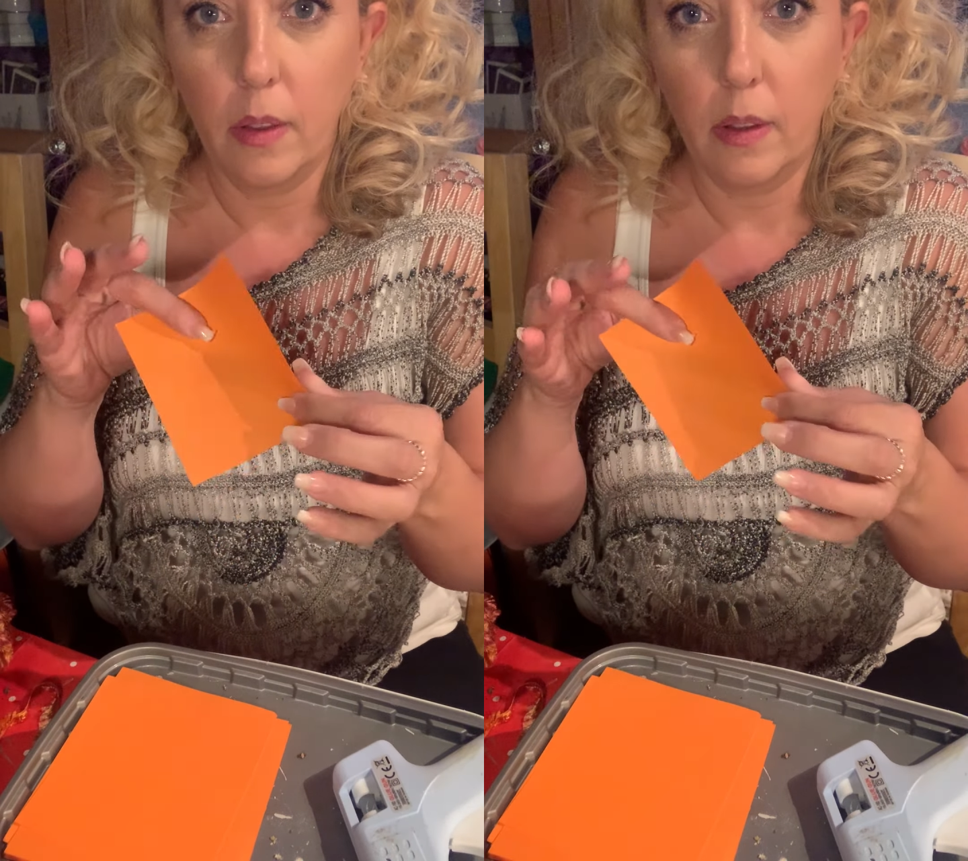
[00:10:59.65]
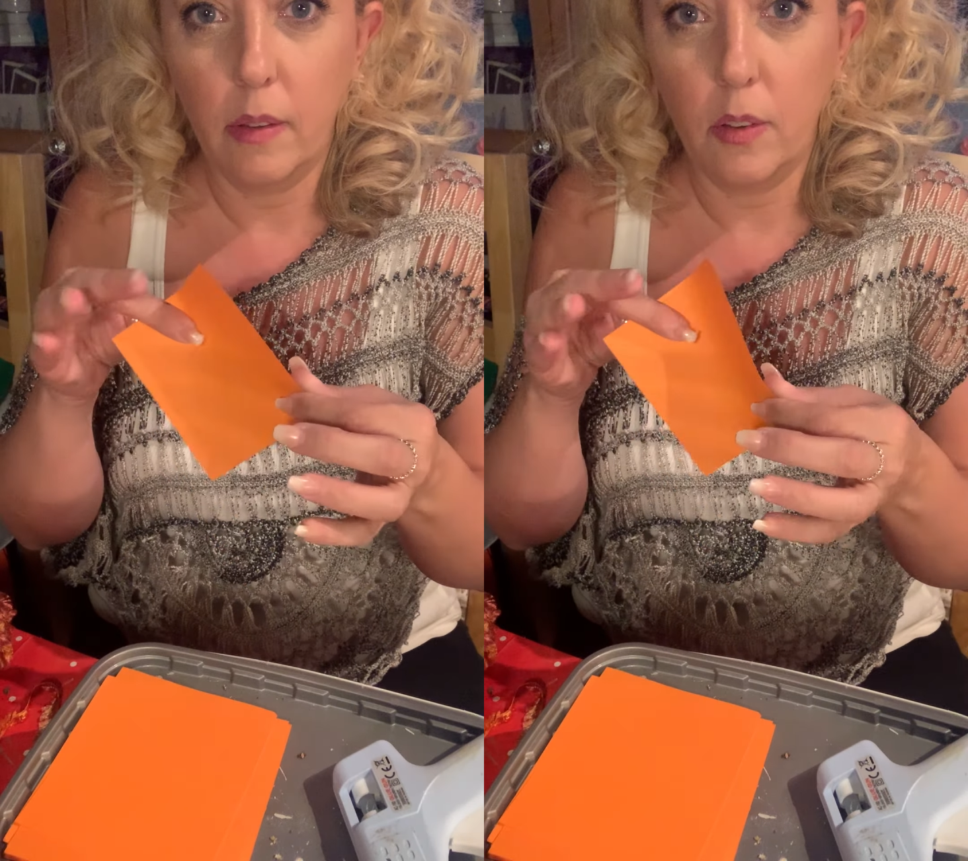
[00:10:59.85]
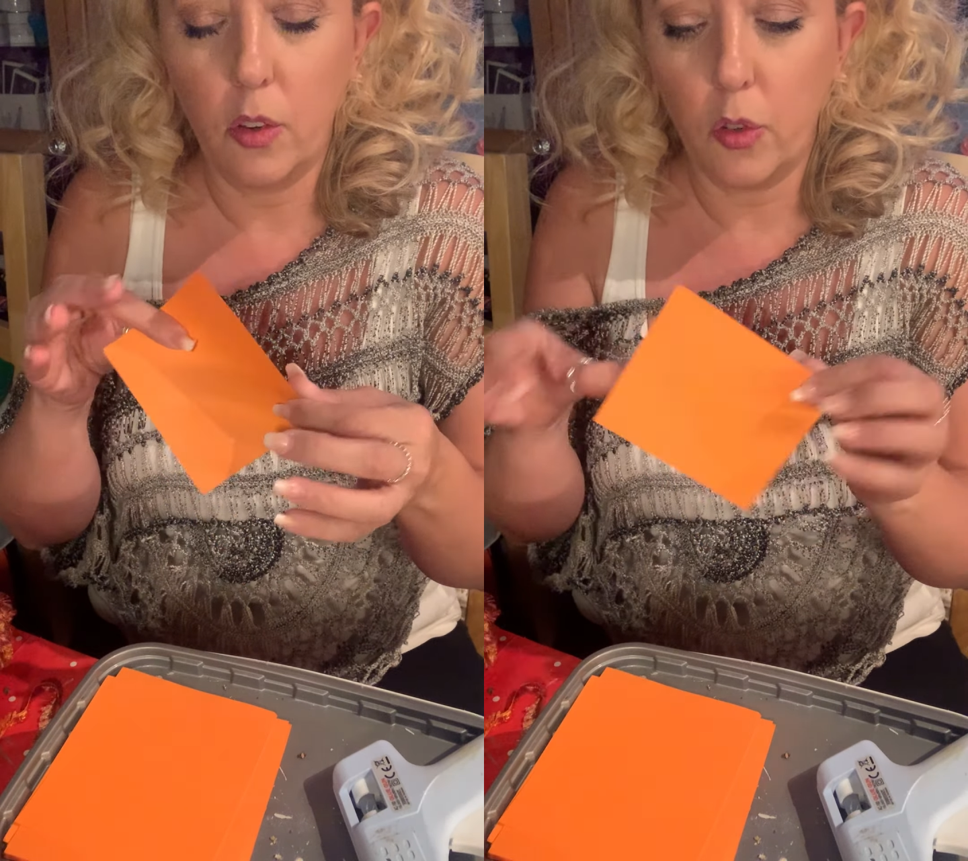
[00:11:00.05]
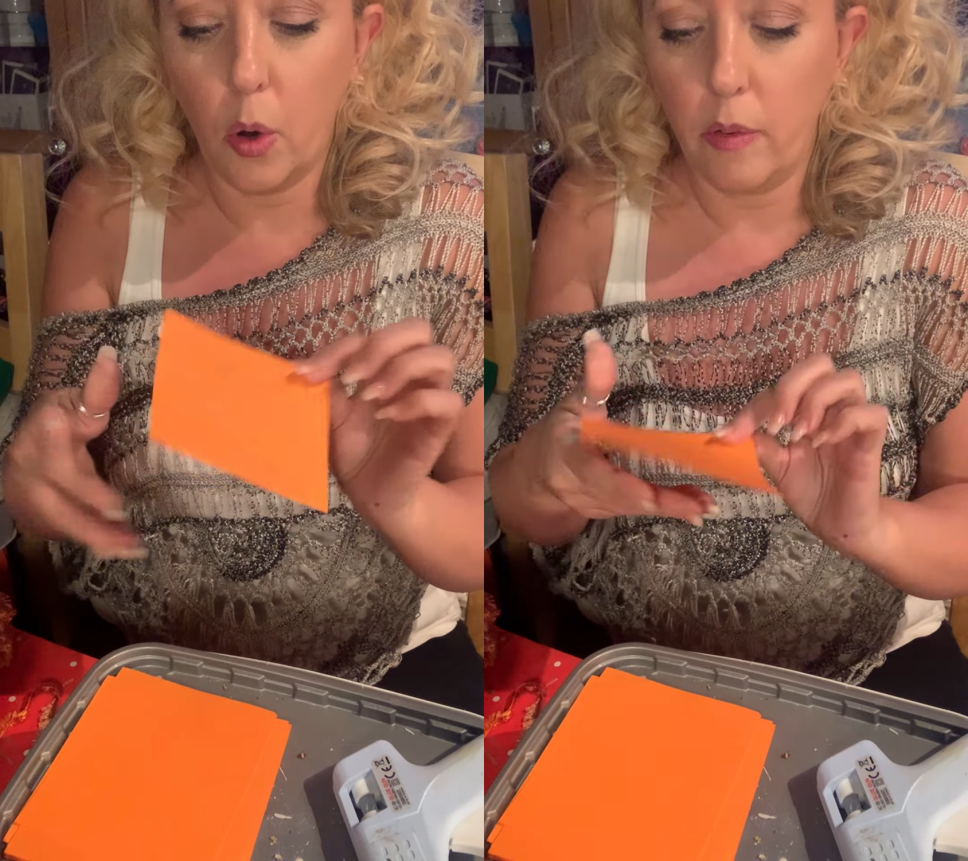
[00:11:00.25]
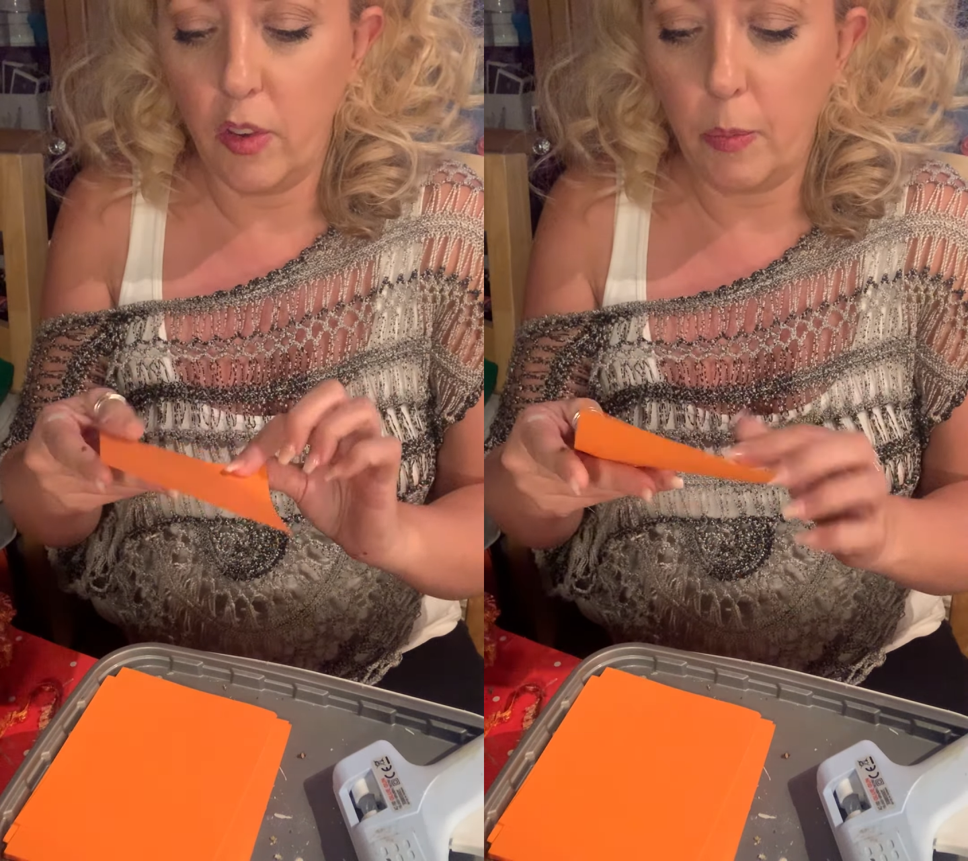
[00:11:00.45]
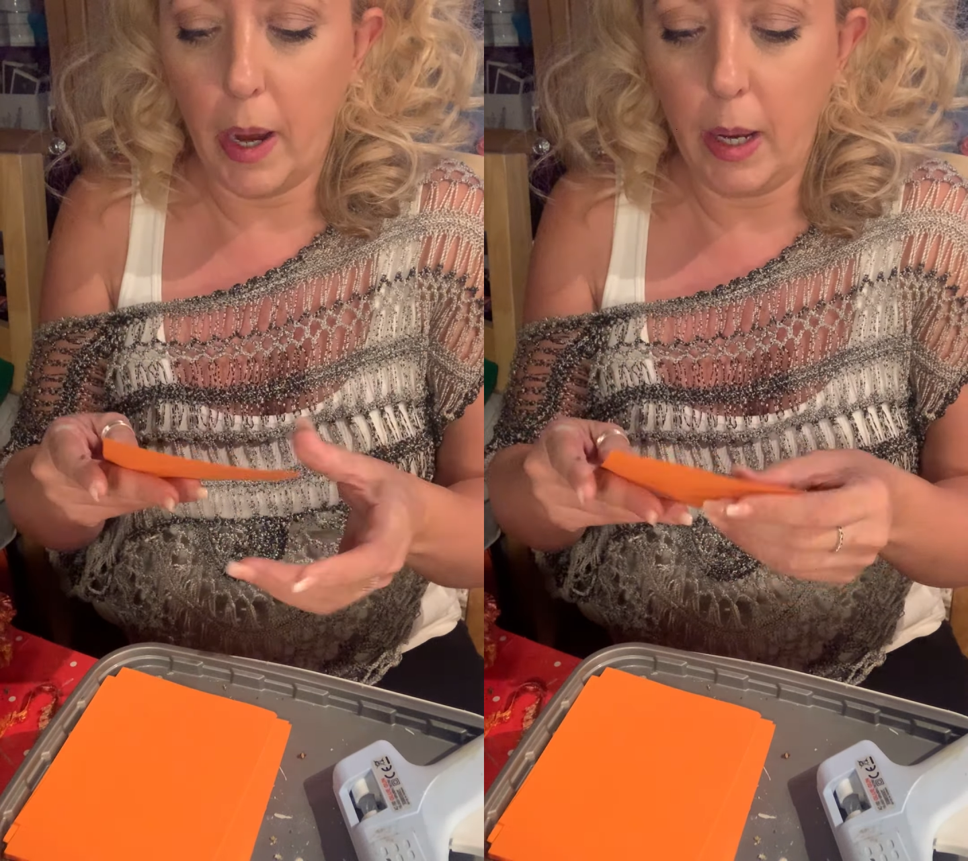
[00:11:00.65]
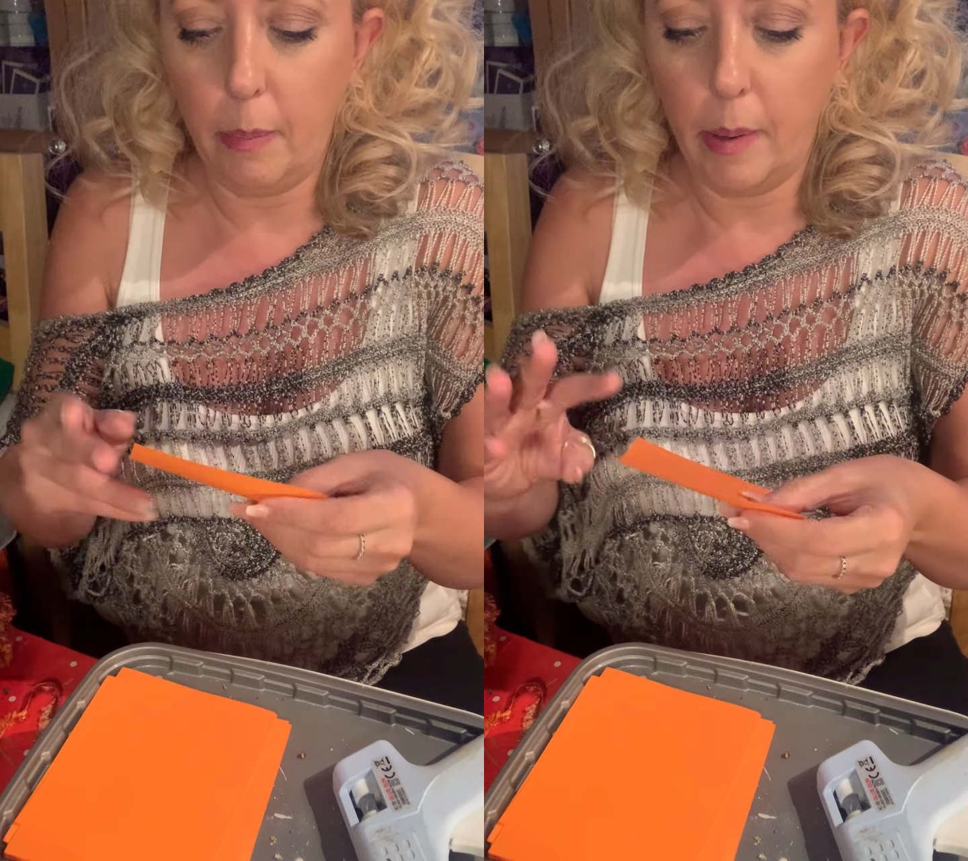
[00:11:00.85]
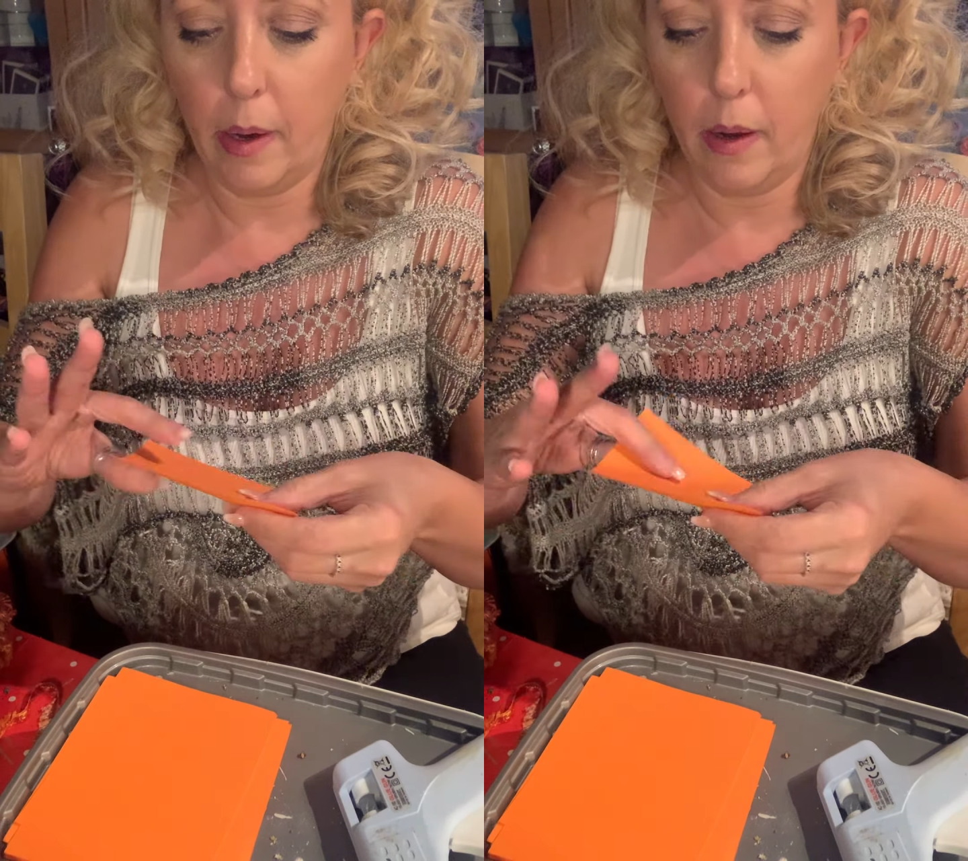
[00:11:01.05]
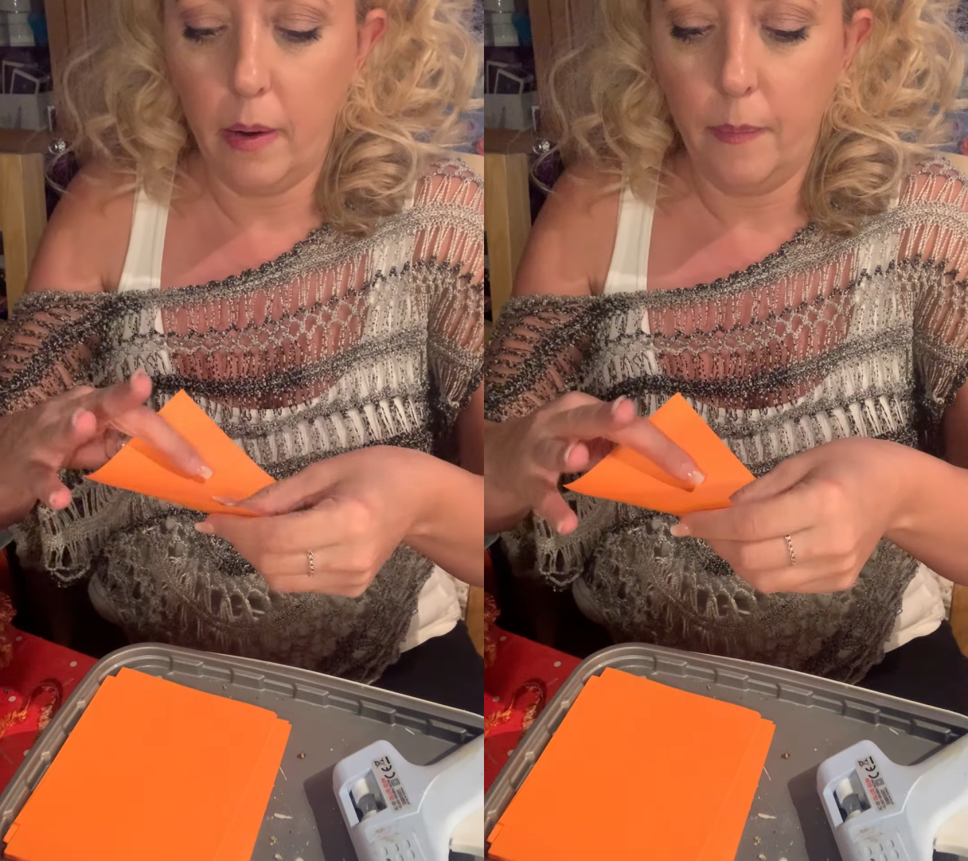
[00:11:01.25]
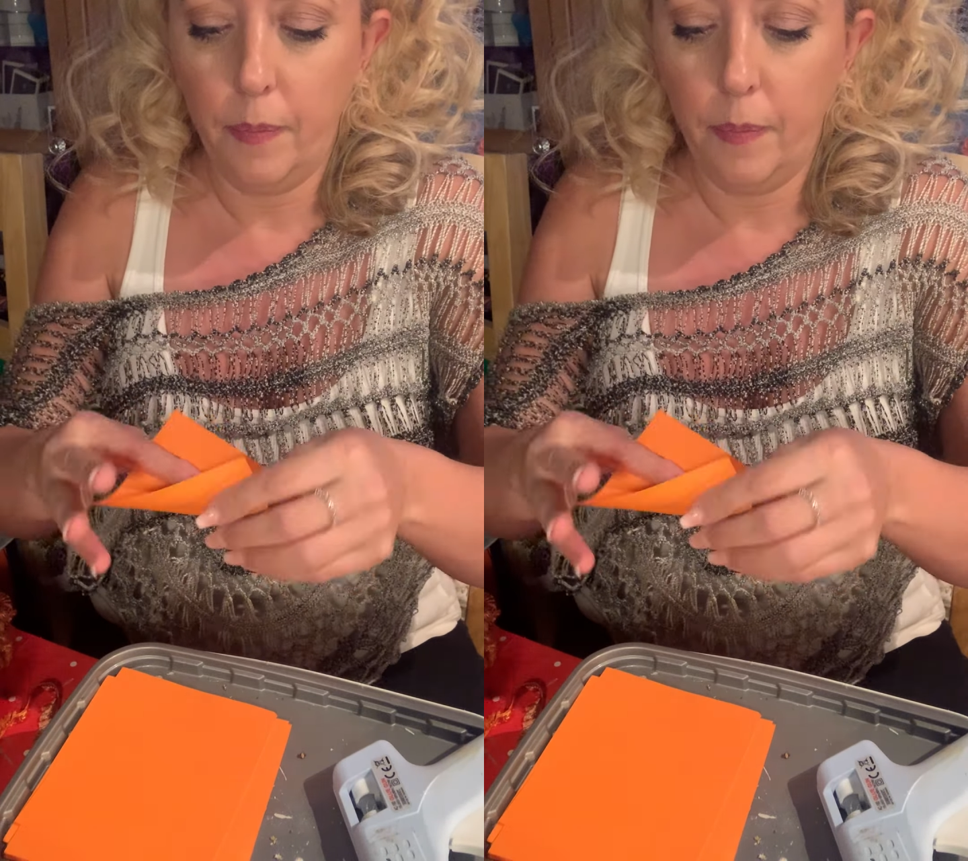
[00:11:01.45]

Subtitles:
this is just orange paper,